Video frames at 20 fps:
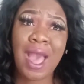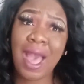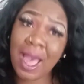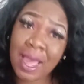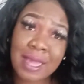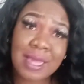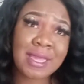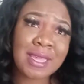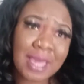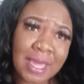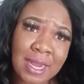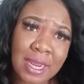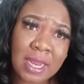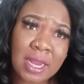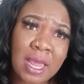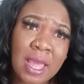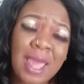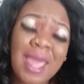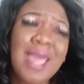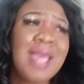
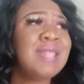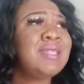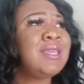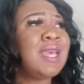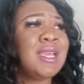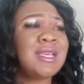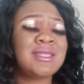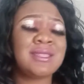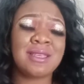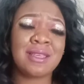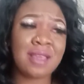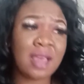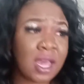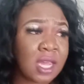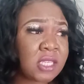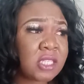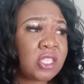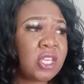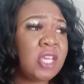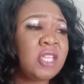It takes
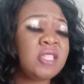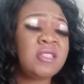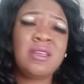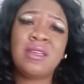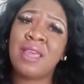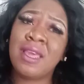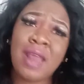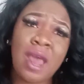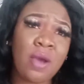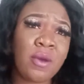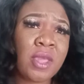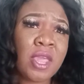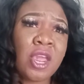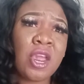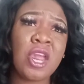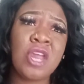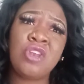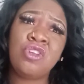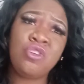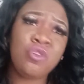guts to get out here
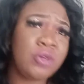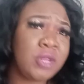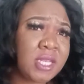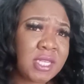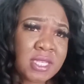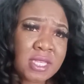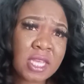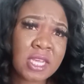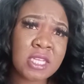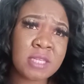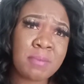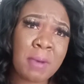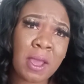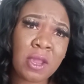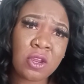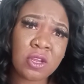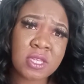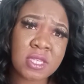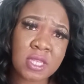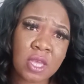and do these things by
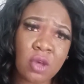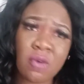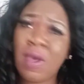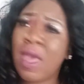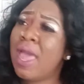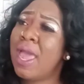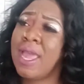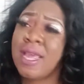yourself.